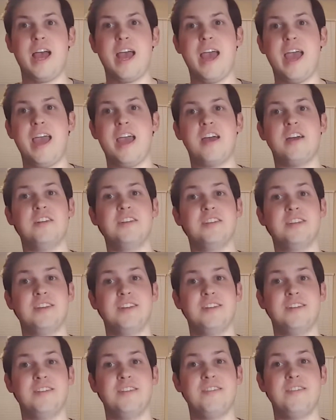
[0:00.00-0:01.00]
And
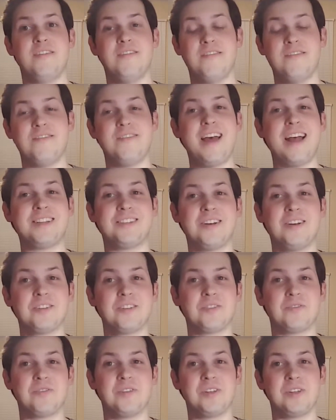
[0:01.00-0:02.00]
that's
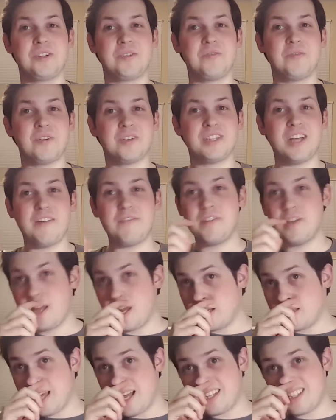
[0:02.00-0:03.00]
also really cool because I feel
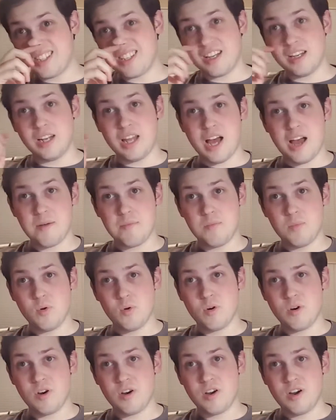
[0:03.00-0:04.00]
like that's a lot
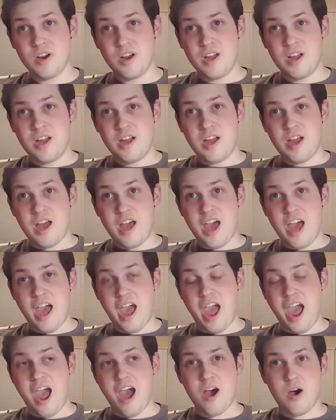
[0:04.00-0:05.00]
more
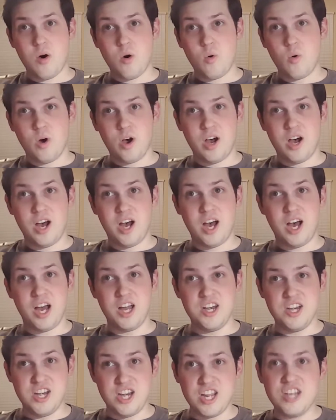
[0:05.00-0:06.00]
how a
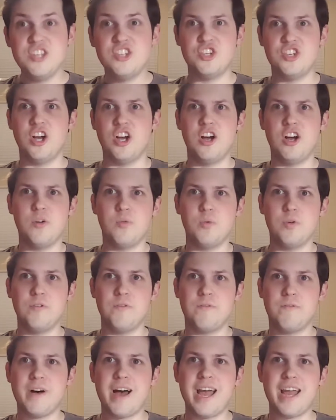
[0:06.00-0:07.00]
ninja would
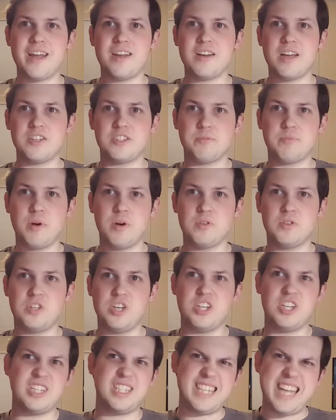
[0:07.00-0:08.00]
fight as opposed
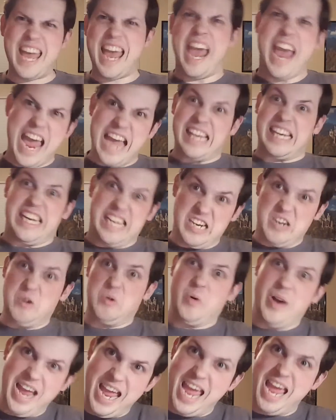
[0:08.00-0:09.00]
to just hacking
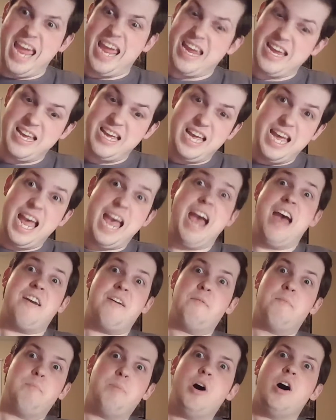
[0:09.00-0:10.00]
away at
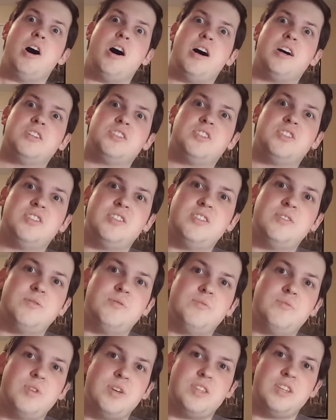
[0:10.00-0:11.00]
a boss
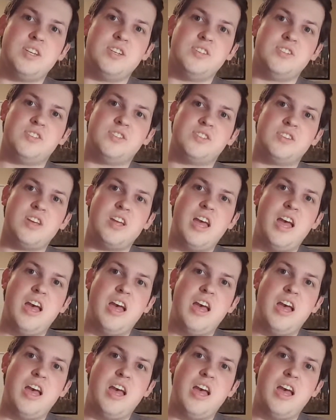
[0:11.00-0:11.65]
with his